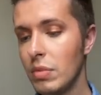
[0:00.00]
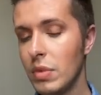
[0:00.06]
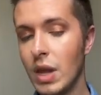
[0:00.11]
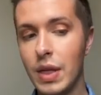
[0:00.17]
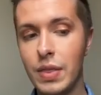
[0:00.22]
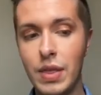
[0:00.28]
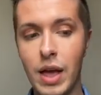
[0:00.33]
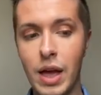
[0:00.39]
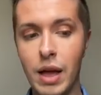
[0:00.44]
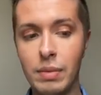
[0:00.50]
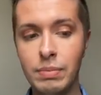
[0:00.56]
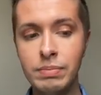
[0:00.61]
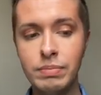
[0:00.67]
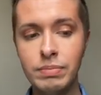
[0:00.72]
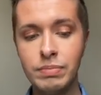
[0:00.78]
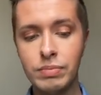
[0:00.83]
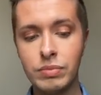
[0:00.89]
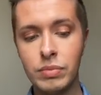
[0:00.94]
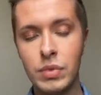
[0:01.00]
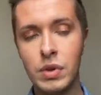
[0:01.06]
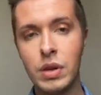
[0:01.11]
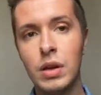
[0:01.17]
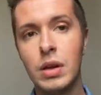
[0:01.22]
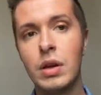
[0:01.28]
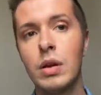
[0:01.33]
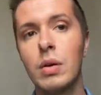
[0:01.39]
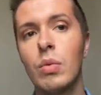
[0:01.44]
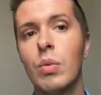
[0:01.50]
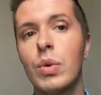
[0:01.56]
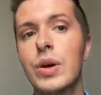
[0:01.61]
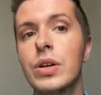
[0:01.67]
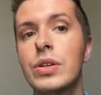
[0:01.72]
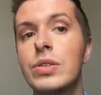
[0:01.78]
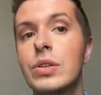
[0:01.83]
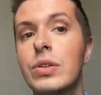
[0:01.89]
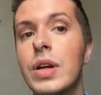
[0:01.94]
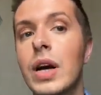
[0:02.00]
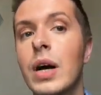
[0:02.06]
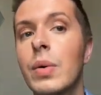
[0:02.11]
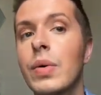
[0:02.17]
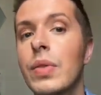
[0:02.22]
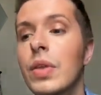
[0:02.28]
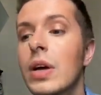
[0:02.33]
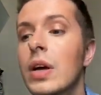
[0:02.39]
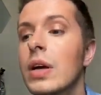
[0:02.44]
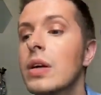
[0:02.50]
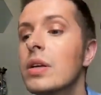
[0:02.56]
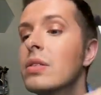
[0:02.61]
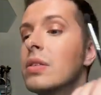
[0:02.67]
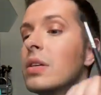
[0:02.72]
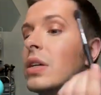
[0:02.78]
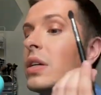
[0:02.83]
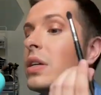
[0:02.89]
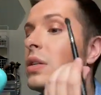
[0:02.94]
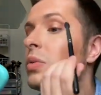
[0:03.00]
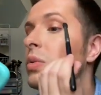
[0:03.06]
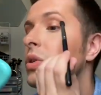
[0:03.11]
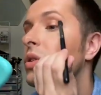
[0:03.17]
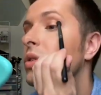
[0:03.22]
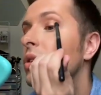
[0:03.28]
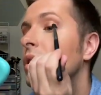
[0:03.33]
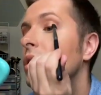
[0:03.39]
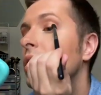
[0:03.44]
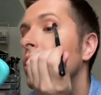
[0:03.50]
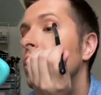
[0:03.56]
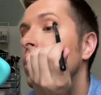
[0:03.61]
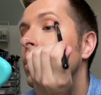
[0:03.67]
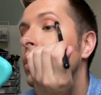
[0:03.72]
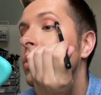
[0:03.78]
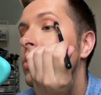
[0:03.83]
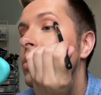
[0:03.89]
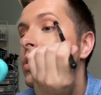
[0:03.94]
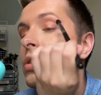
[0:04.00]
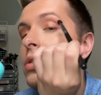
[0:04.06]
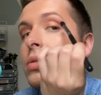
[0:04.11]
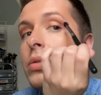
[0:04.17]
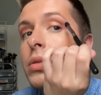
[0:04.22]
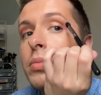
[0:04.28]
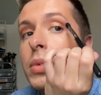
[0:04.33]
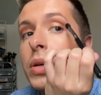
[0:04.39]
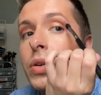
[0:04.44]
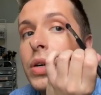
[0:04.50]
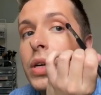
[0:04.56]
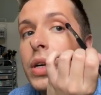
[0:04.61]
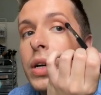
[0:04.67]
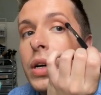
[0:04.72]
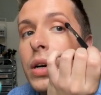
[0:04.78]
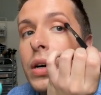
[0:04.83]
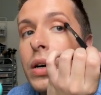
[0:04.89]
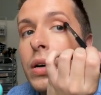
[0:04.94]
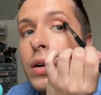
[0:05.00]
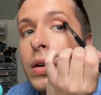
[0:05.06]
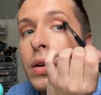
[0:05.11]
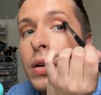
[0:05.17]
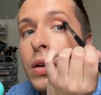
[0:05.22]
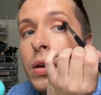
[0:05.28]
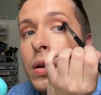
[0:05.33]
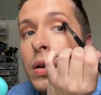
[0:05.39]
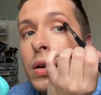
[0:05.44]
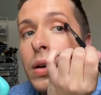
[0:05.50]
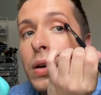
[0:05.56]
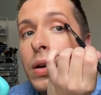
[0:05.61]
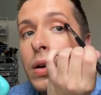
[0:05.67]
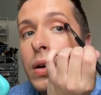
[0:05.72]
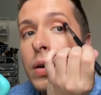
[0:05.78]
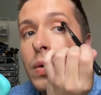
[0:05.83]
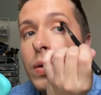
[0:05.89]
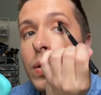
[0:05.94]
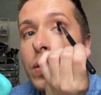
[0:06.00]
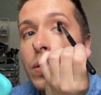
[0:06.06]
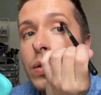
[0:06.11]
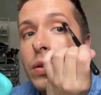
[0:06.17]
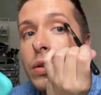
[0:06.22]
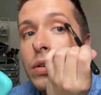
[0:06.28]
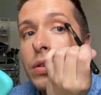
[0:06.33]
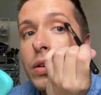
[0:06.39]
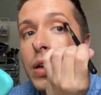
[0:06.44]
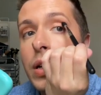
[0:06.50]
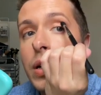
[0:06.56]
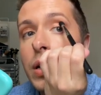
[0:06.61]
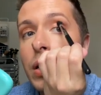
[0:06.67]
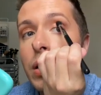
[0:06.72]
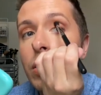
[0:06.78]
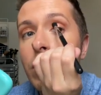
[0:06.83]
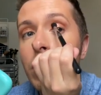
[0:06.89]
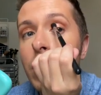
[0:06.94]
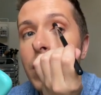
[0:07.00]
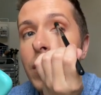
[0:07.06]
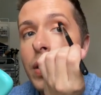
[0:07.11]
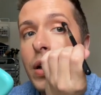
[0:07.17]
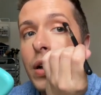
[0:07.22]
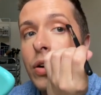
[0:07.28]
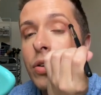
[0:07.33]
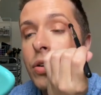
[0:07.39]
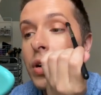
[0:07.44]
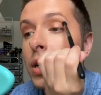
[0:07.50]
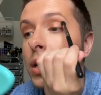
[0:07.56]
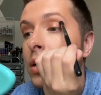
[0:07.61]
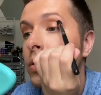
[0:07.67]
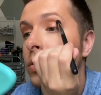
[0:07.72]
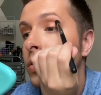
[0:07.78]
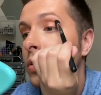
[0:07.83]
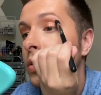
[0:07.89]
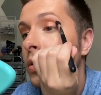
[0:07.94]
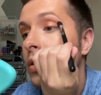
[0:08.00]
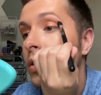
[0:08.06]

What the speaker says: And then what we're going to do now with this is we're just going to look into this mirror here and we're just going to take it right in that crease.